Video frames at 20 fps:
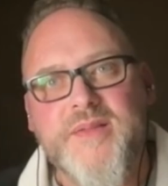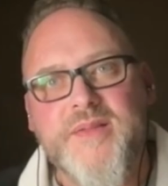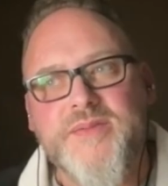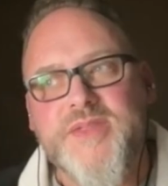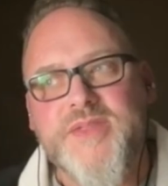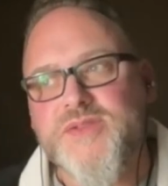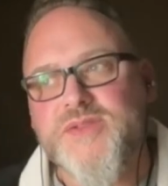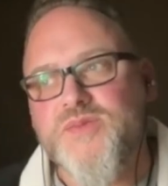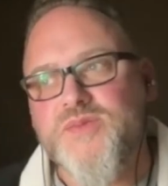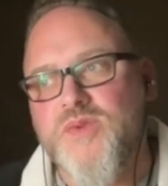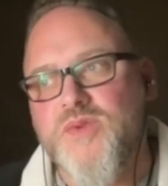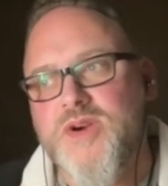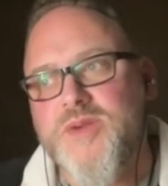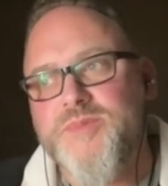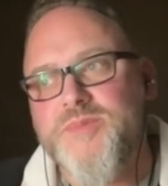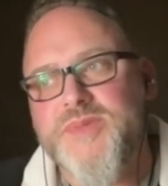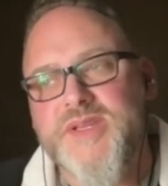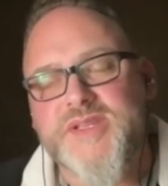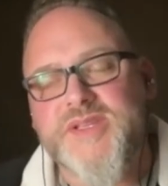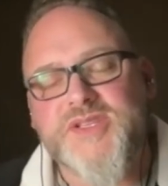This
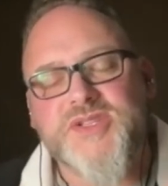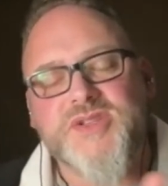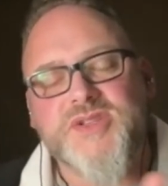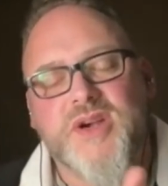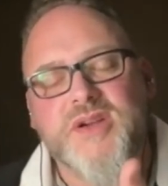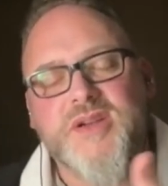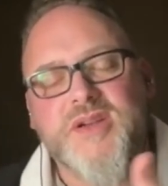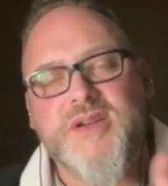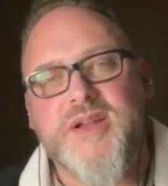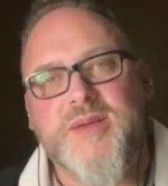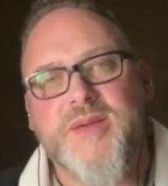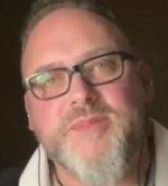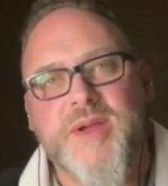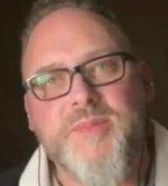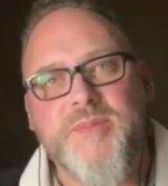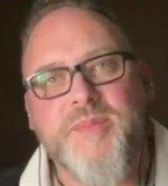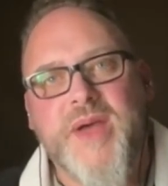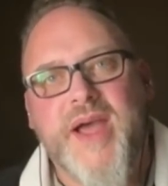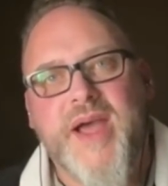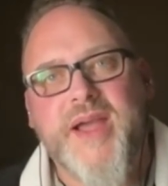warmth that started on my
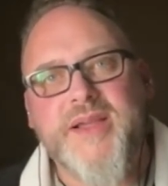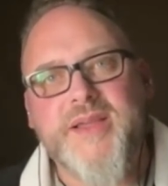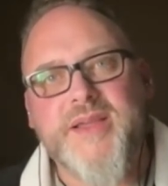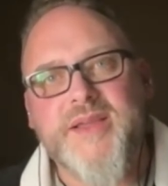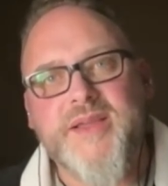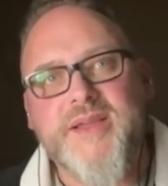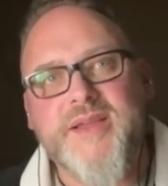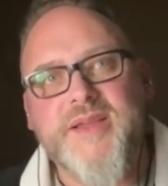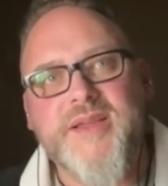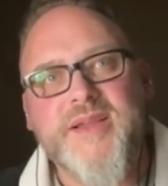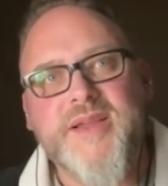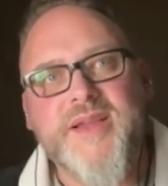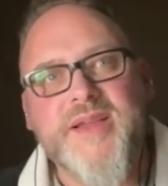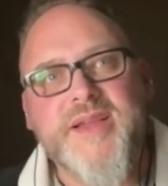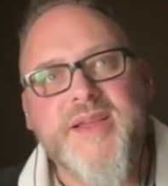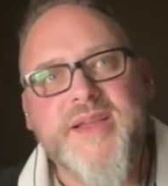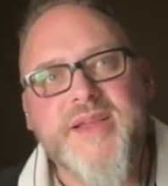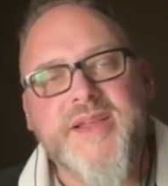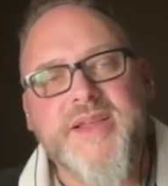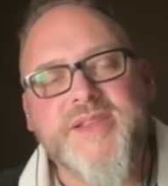back.
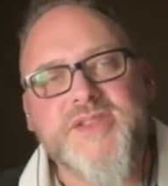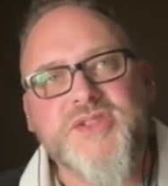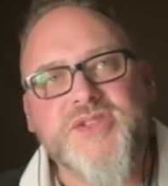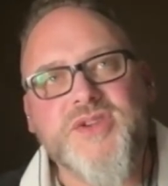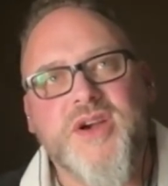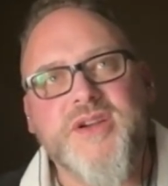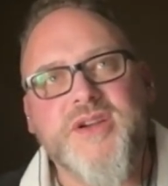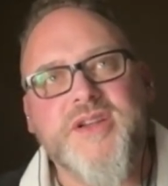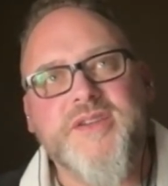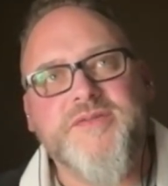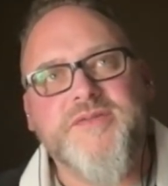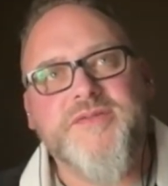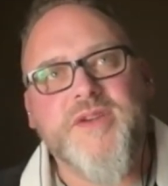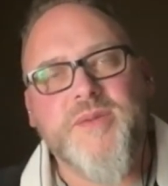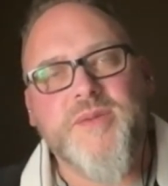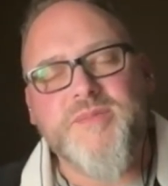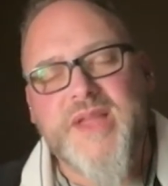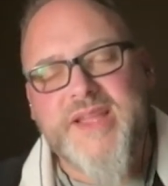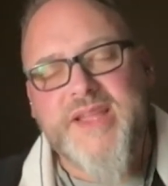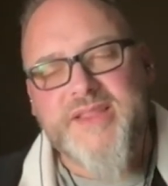It started
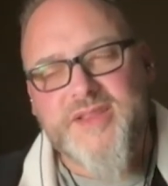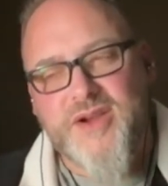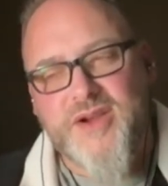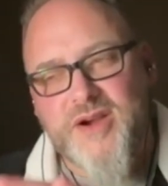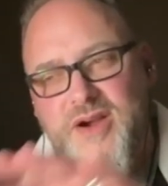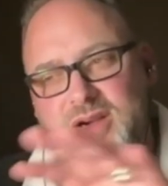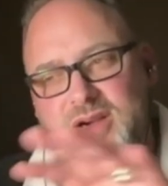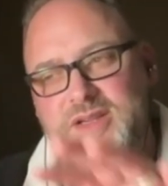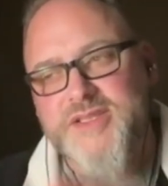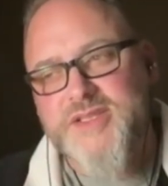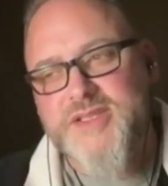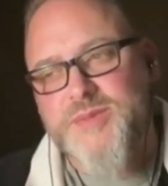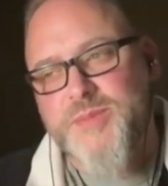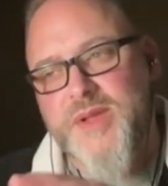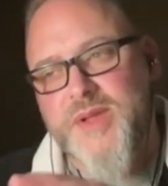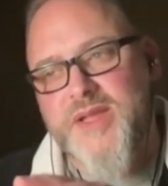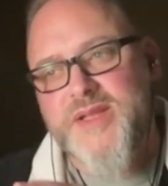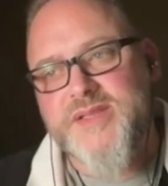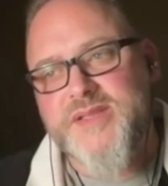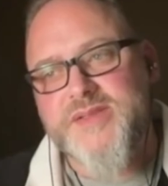from like the heart
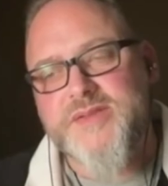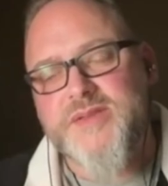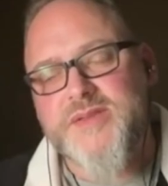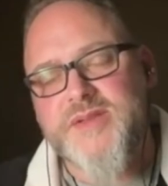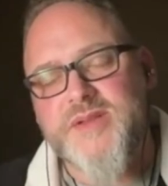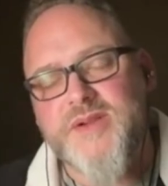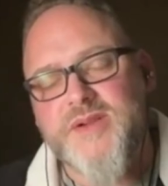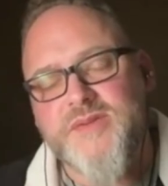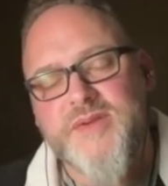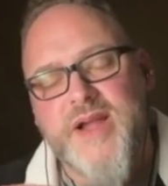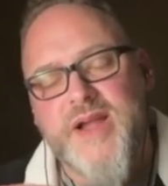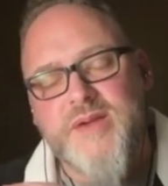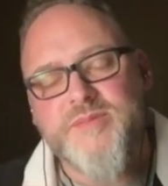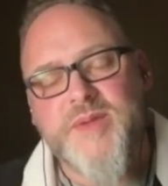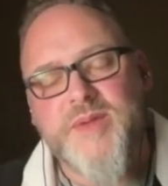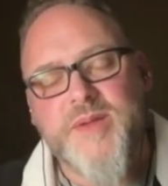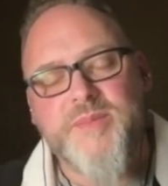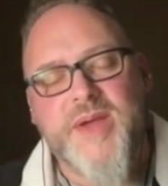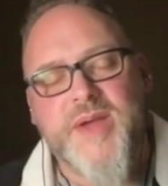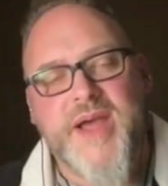space around
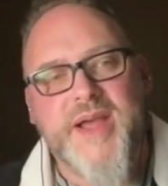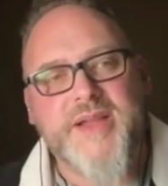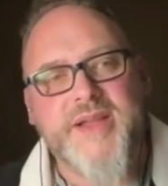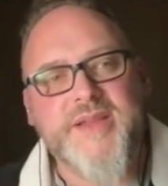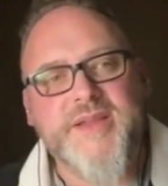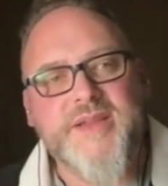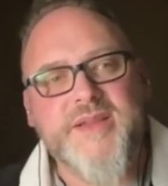my back.